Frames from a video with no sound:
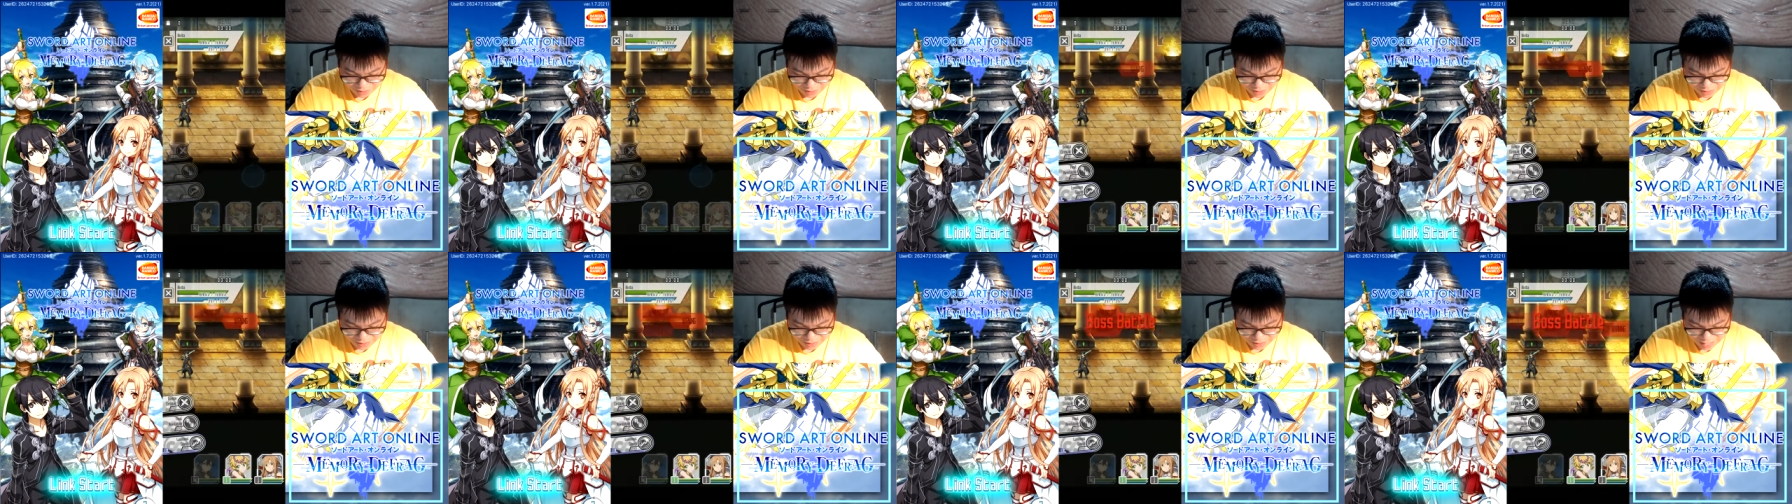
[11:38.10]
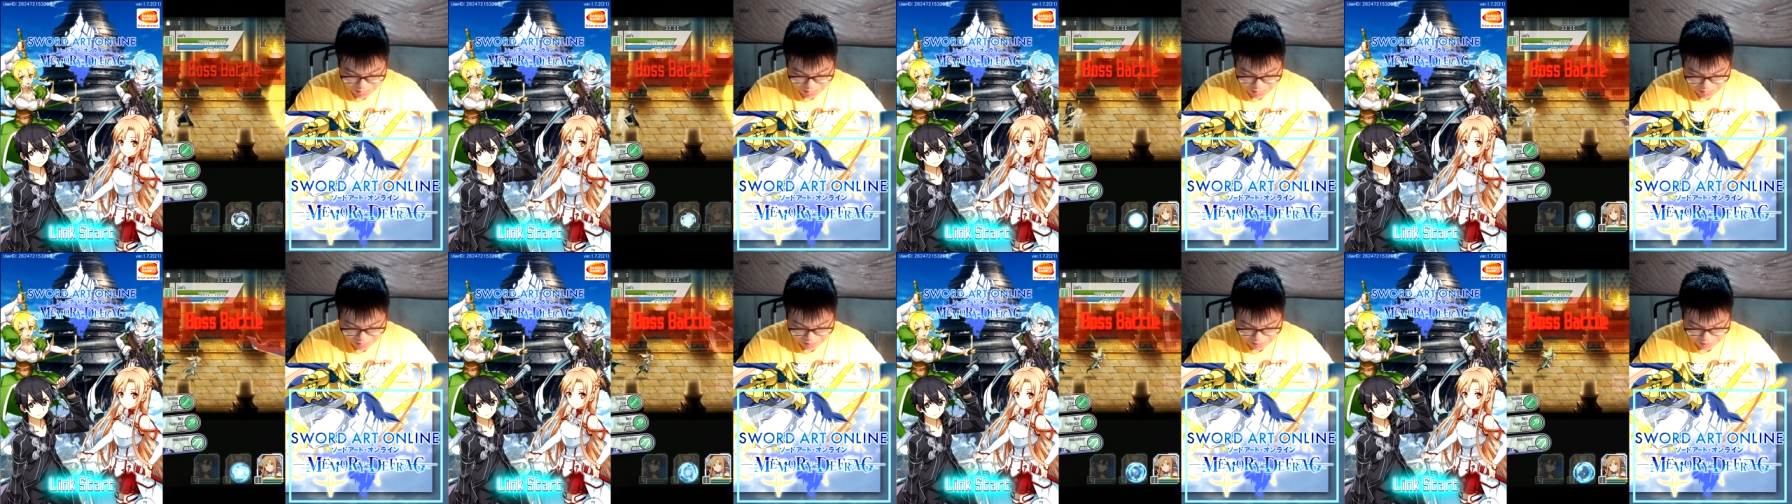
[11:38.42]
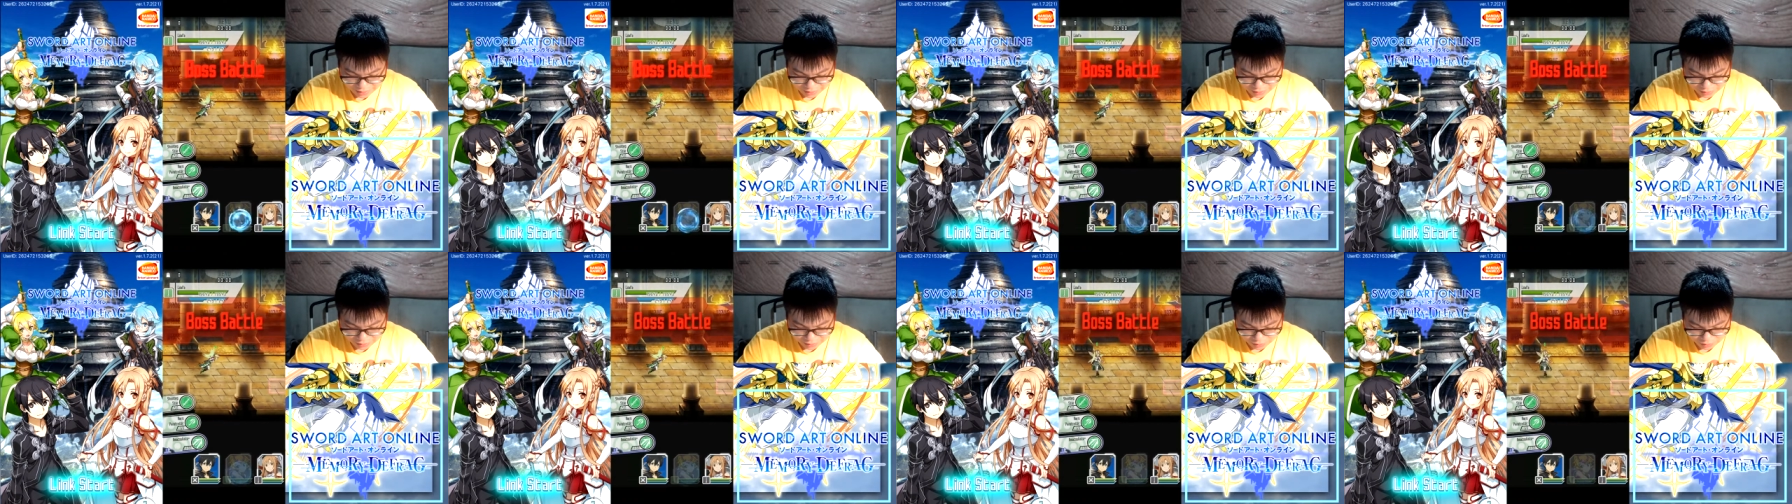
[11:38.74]
That
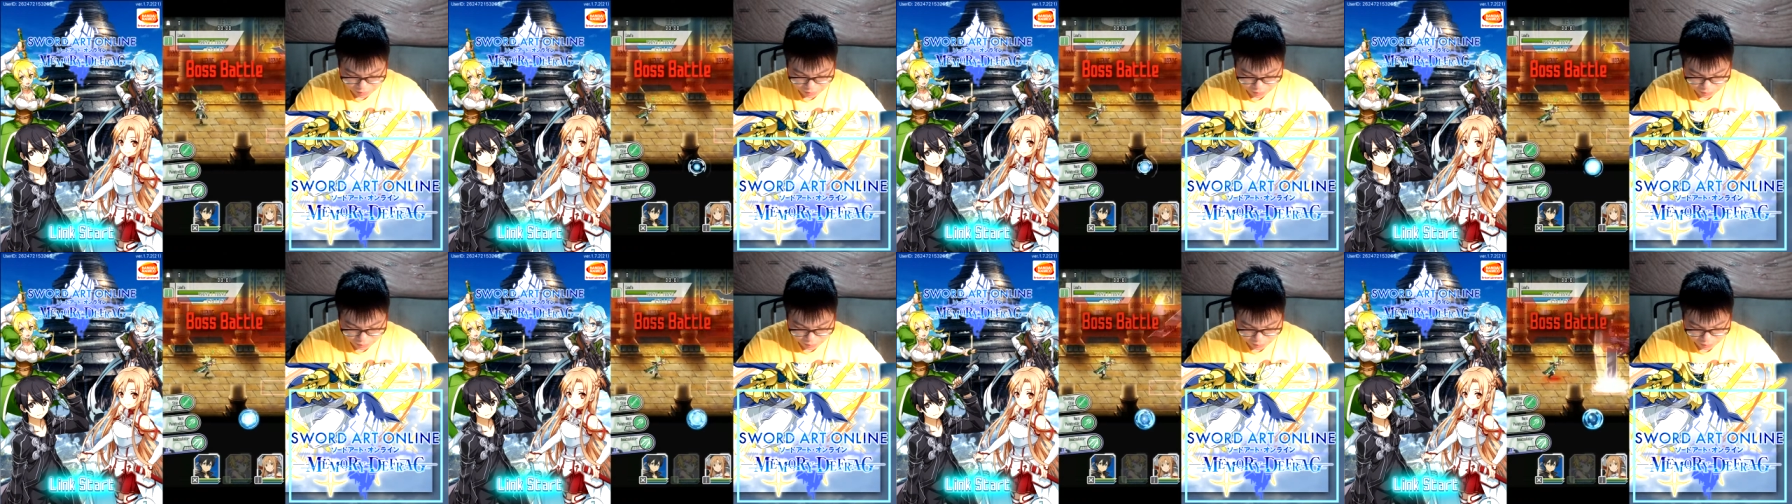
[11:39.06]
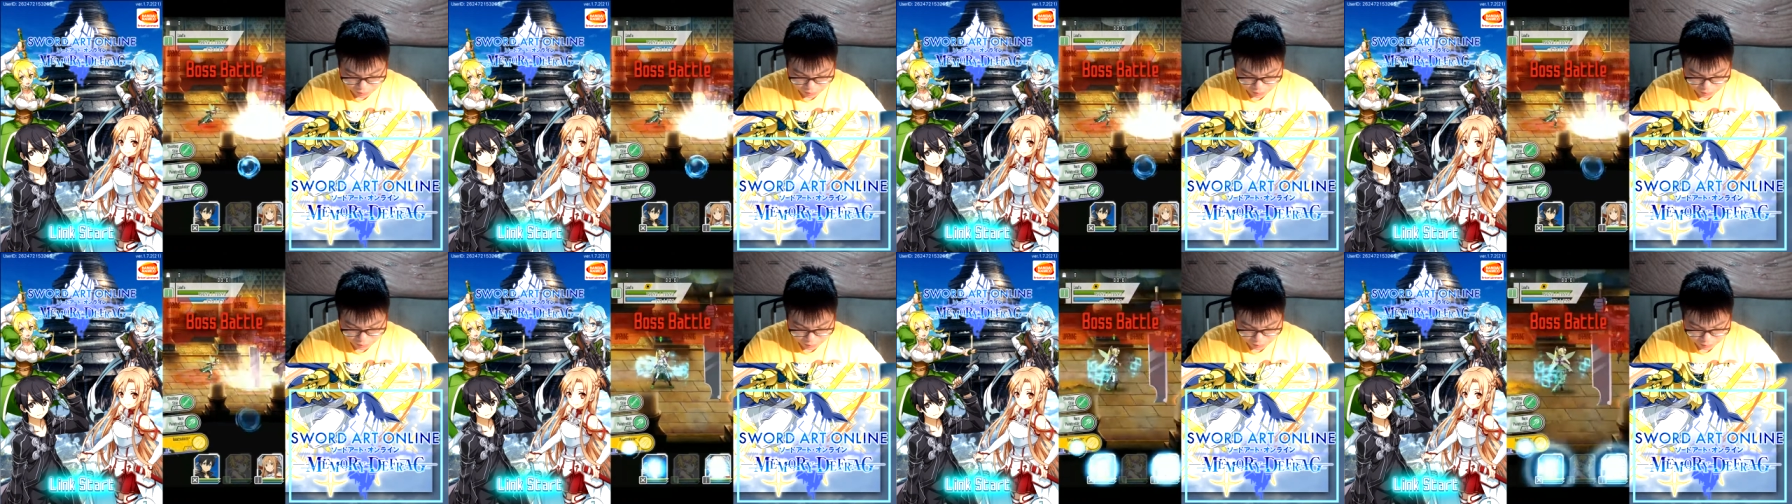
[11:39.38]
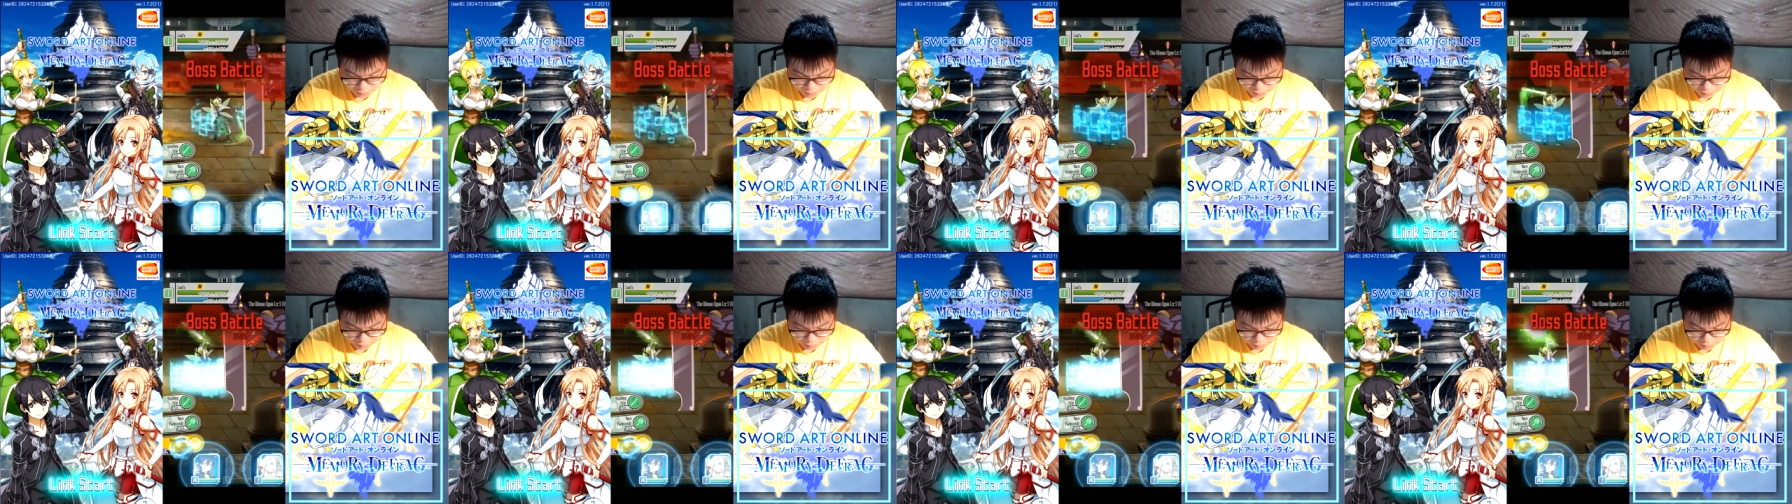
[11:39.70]
is awkward.
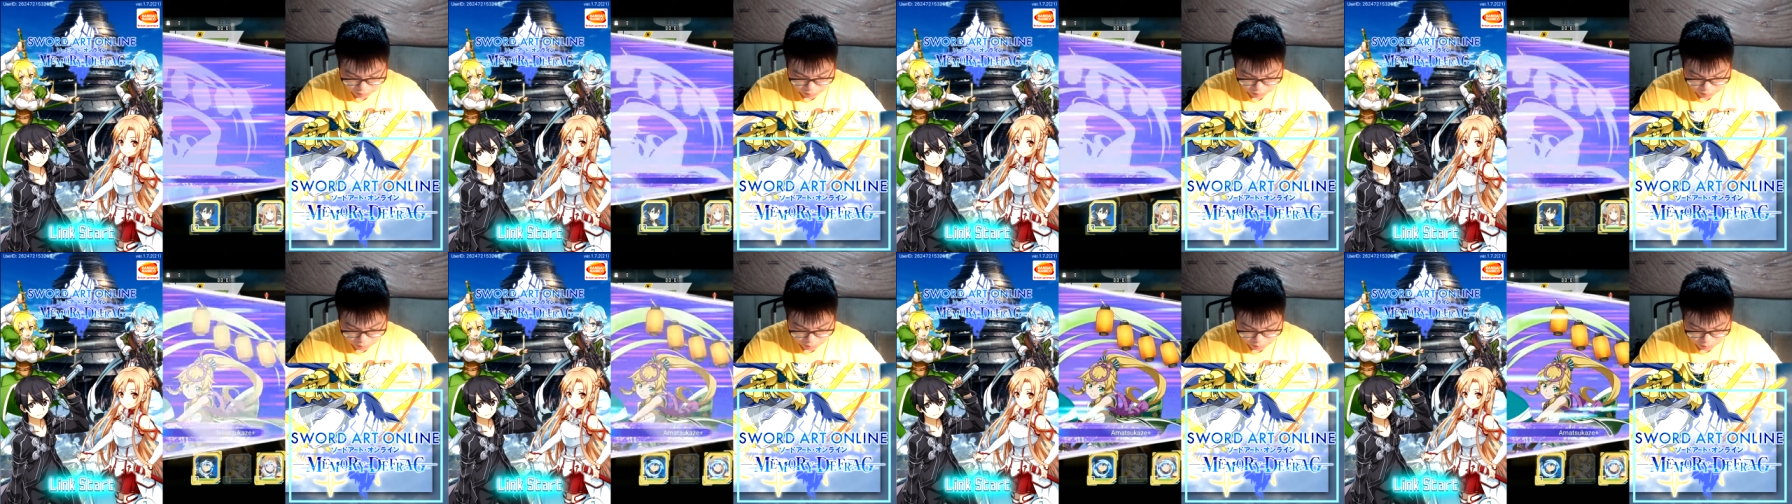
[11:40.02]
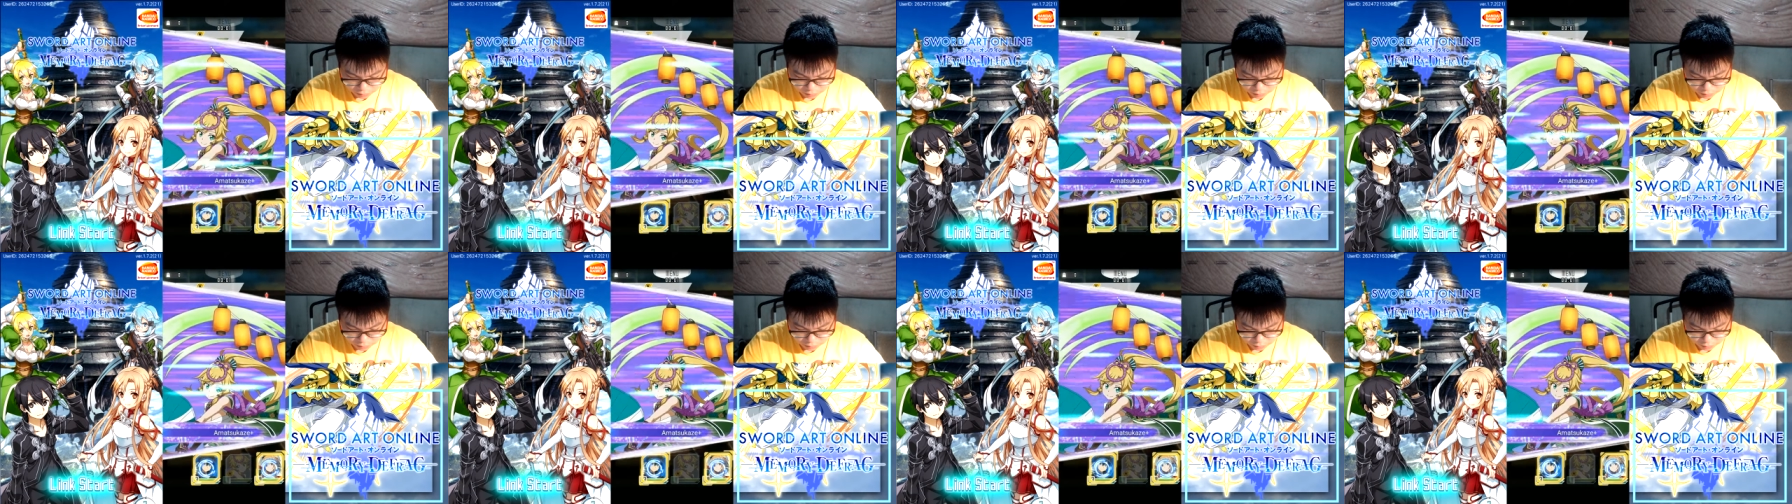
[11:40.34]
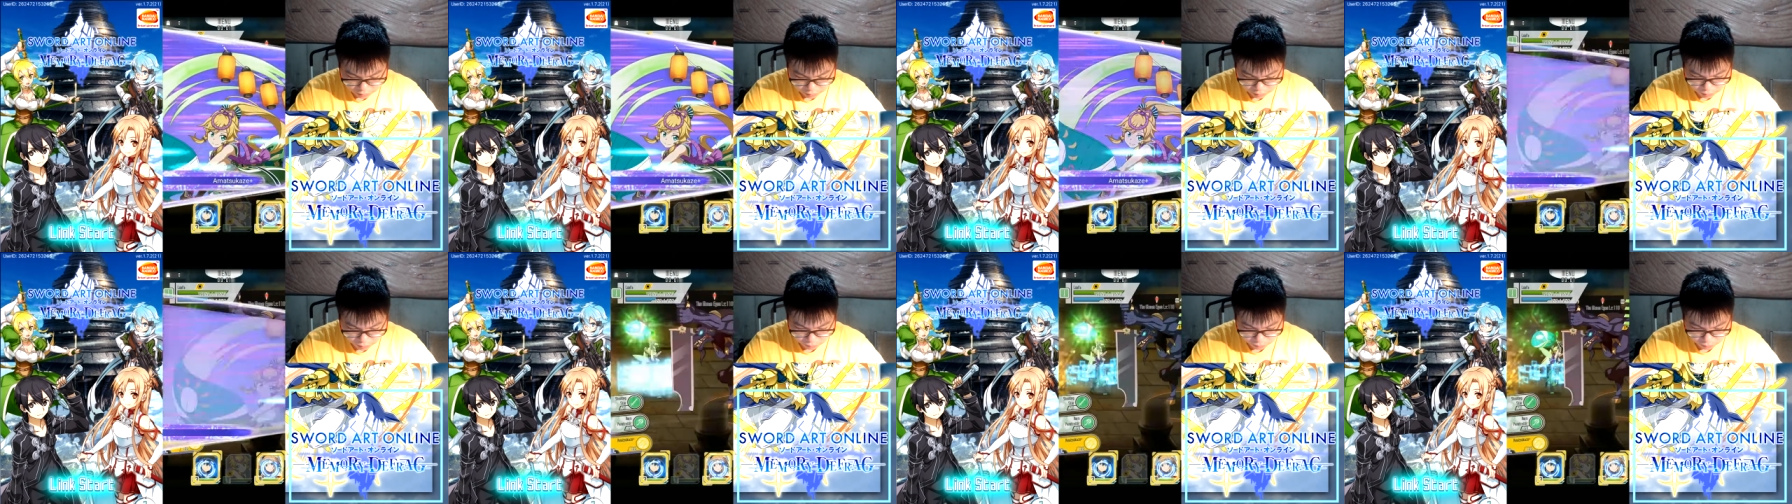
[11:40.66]

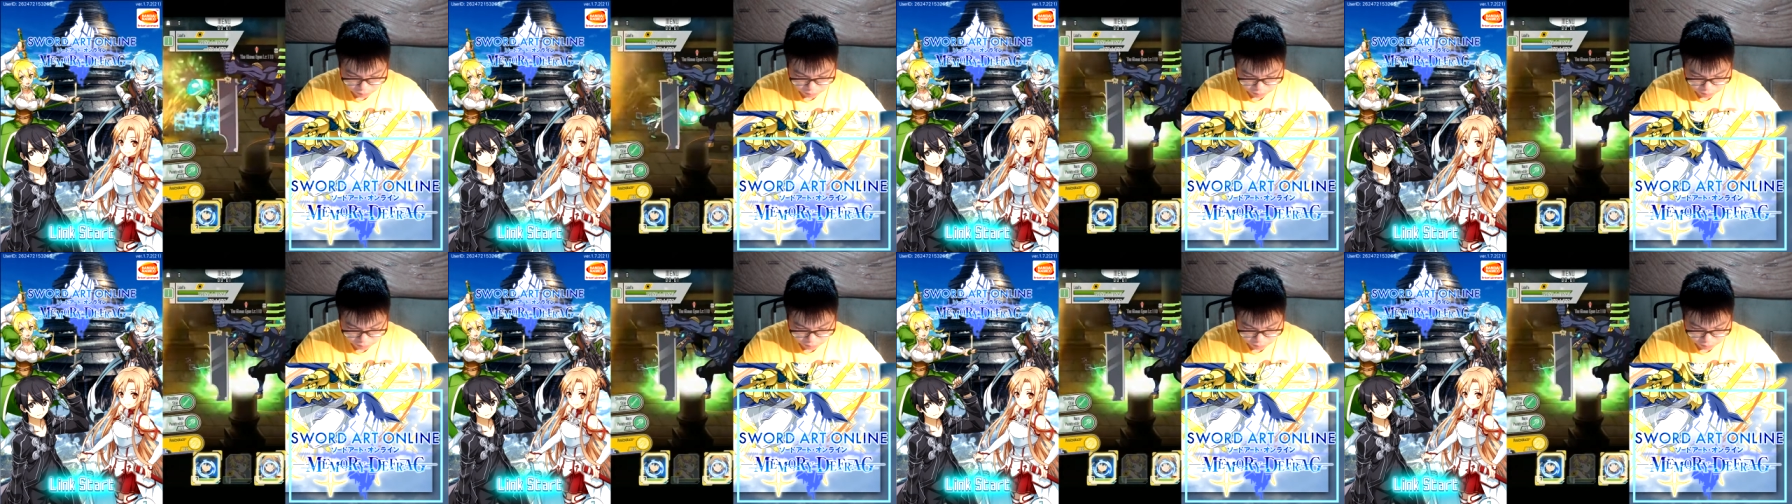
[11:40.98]
No.